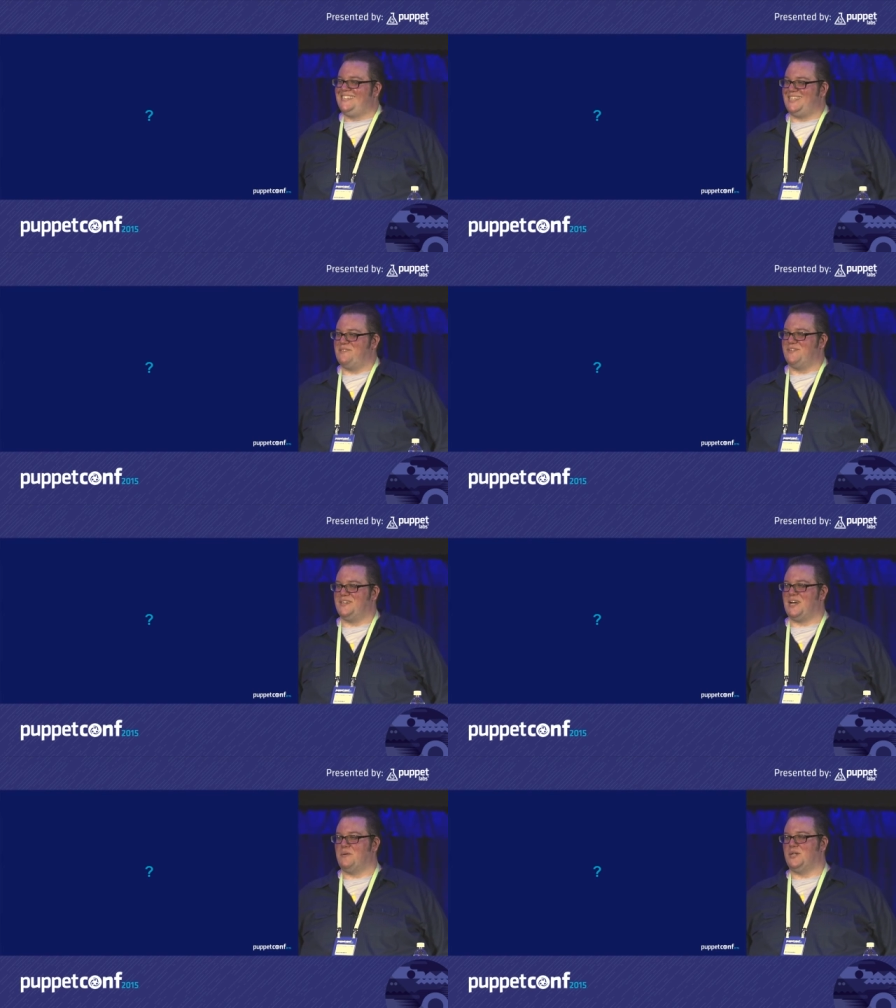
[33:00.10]
see if
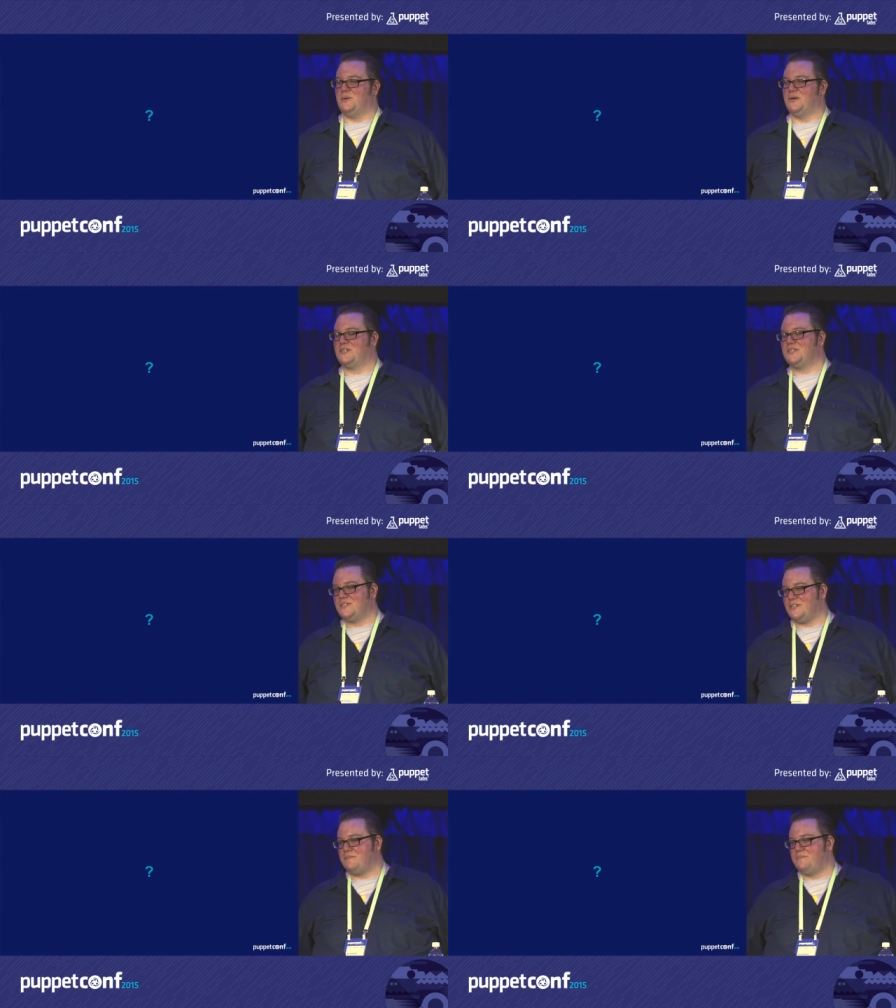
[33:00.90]
it, how well it works.
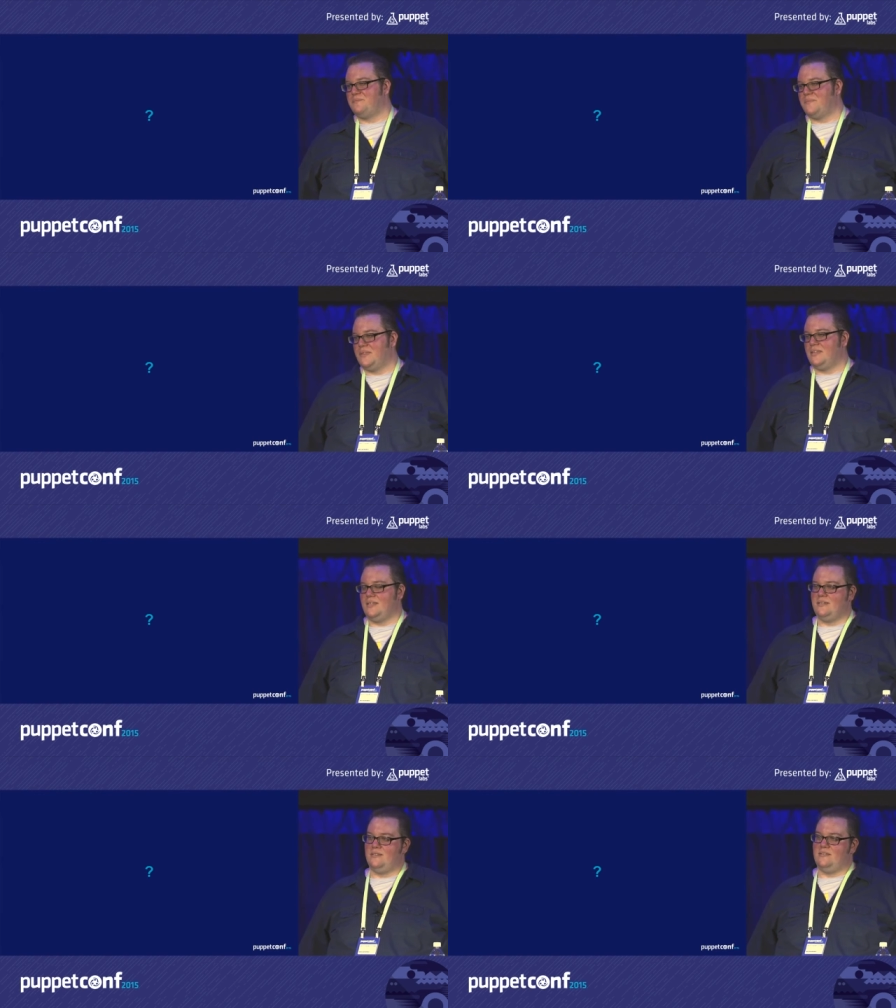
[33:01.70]
So.
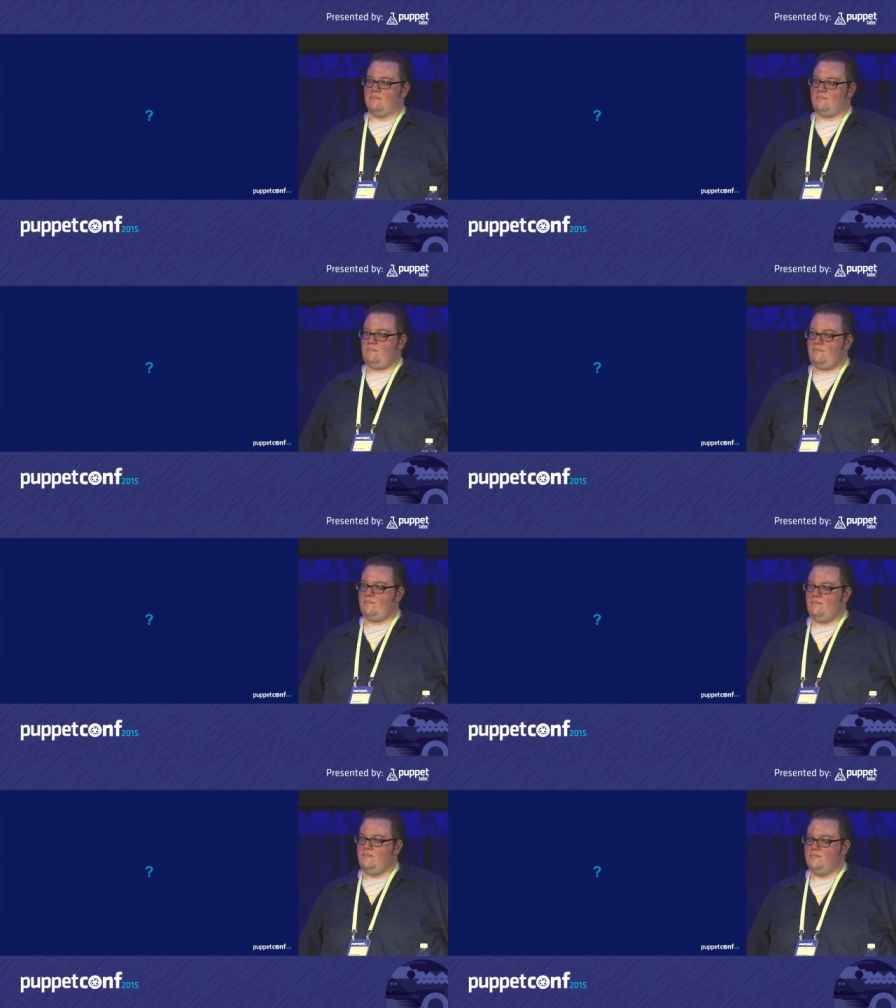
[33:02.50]
so are you
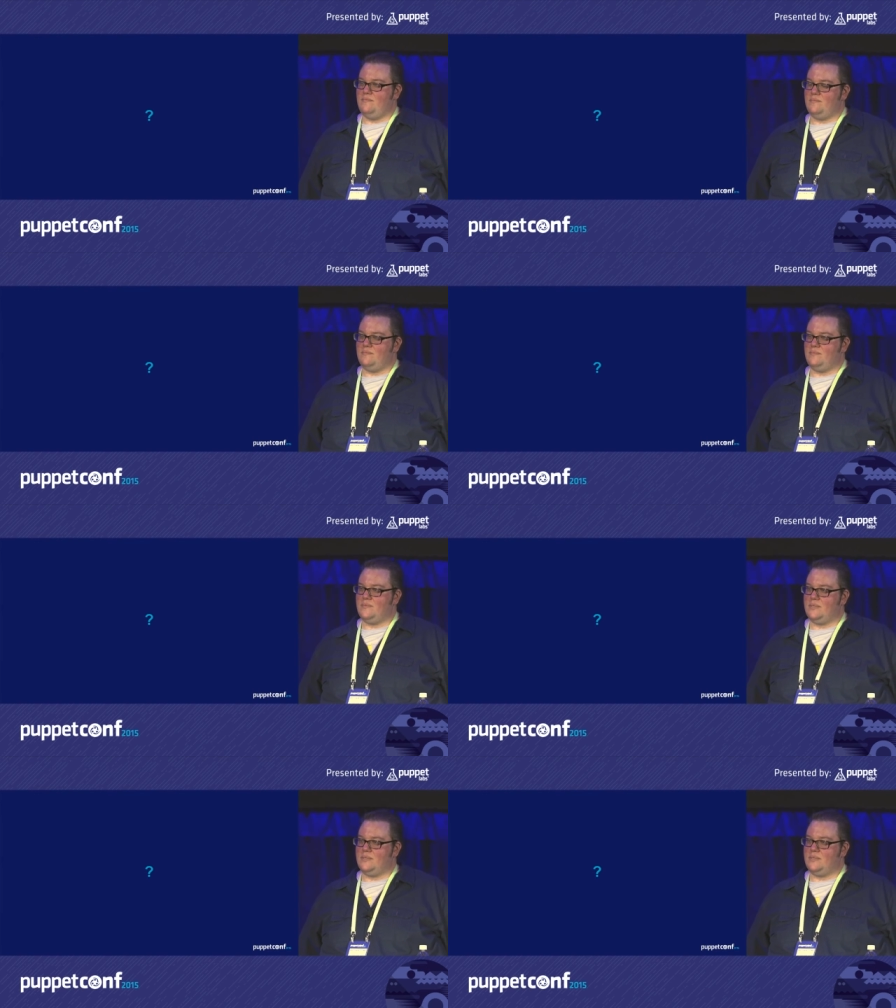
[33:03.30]
deploying your